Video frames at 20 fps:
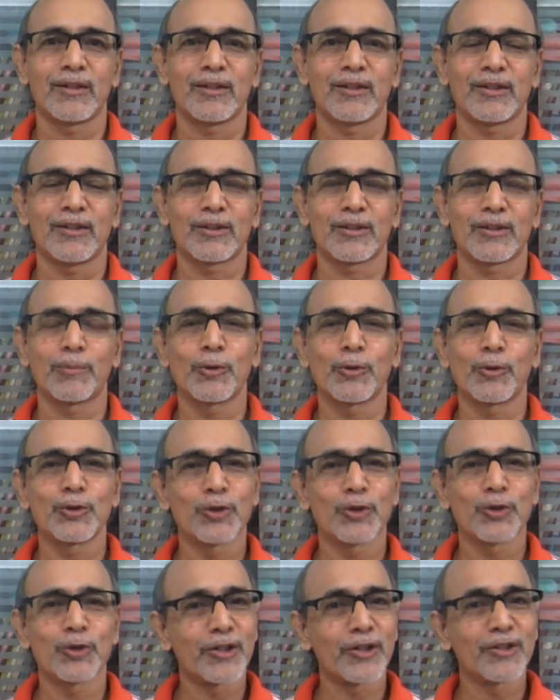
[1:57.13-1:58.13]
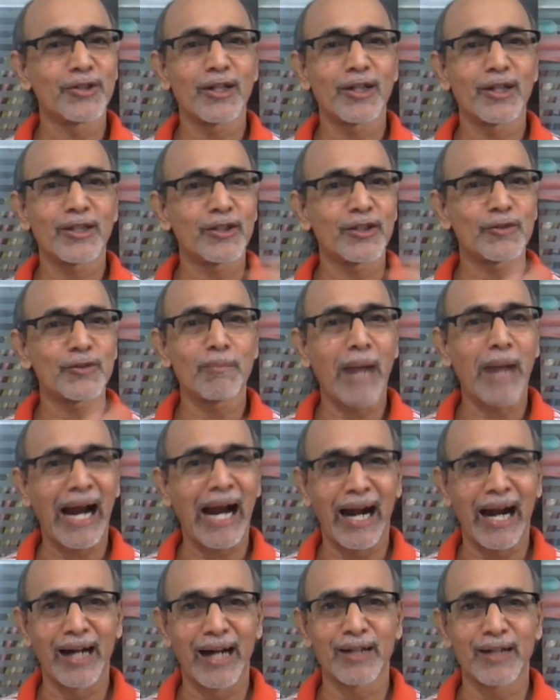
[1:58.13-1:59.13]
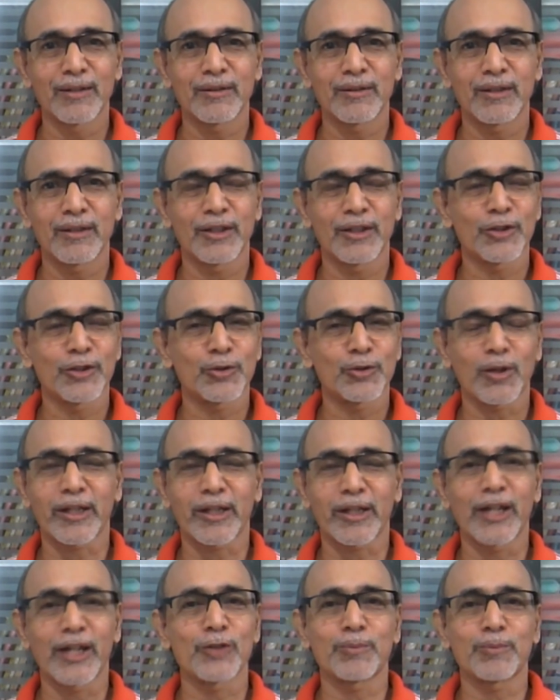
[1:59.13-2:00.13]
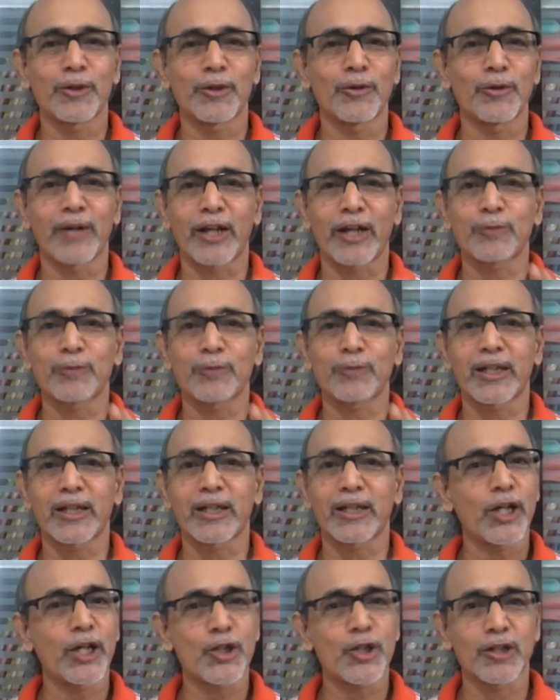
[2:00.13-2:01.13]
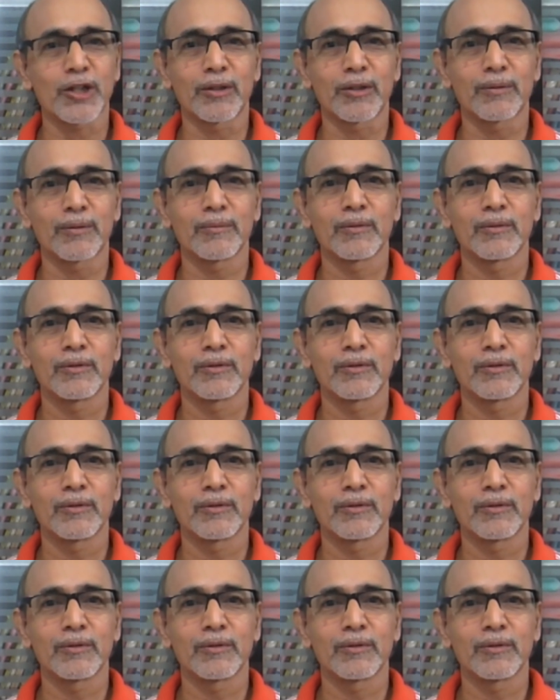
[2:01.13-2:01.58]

Suppose your result is bad, it is not as per your expectation.